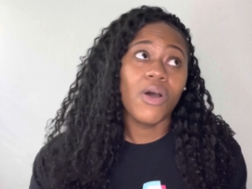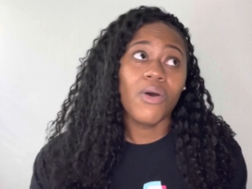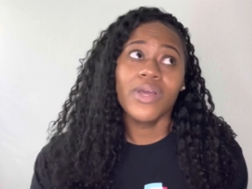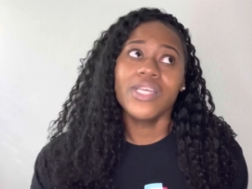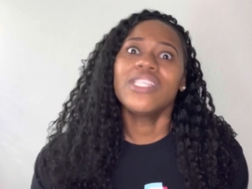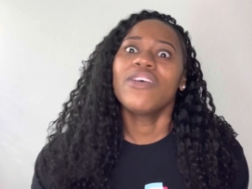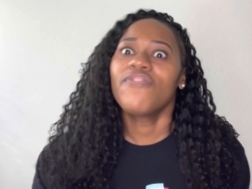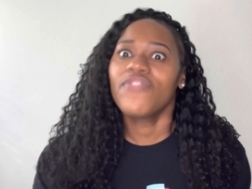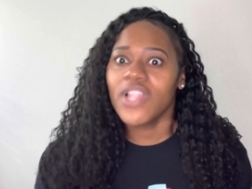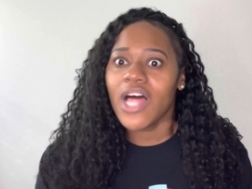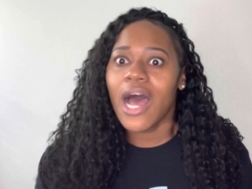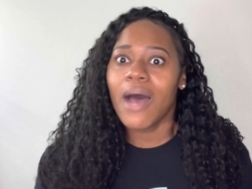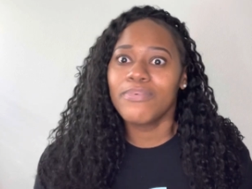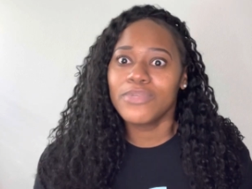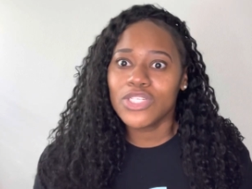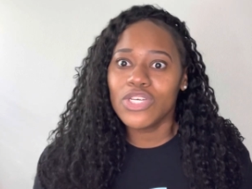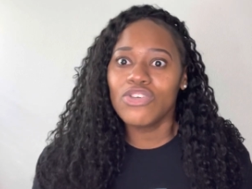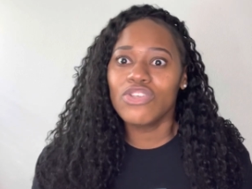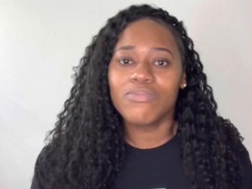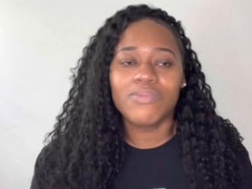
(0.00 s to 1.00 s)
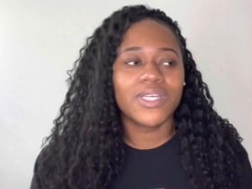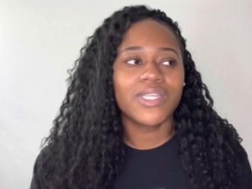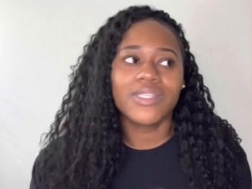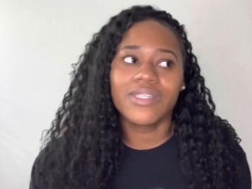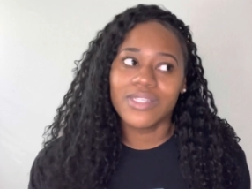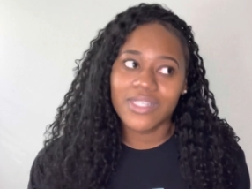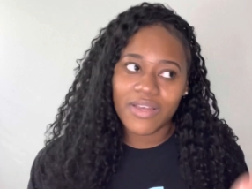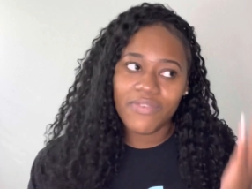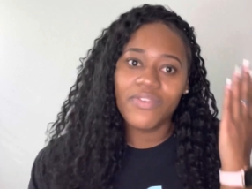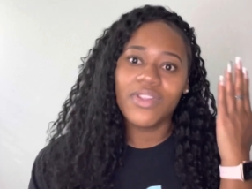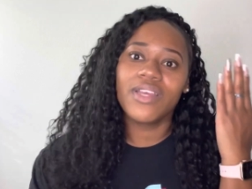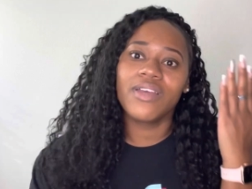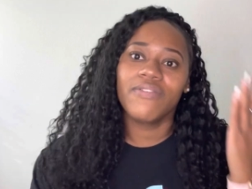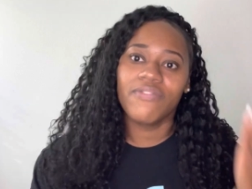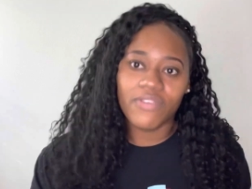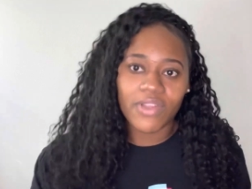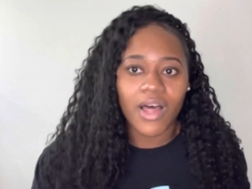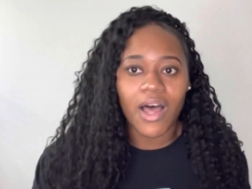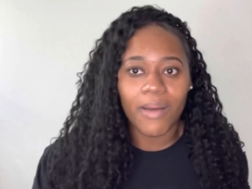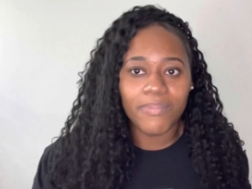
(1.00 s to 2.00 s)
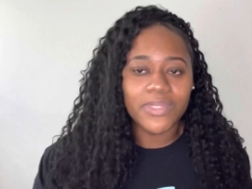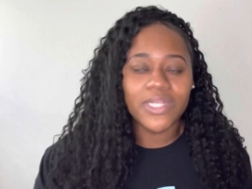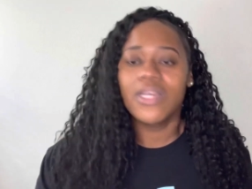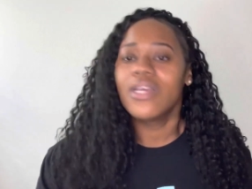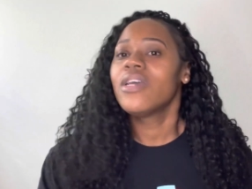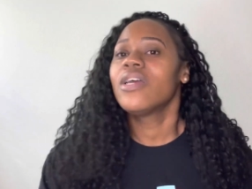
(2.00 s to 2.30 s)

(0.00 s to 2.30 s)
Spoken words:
it's a flop. Excuse me. It's definitely flopped.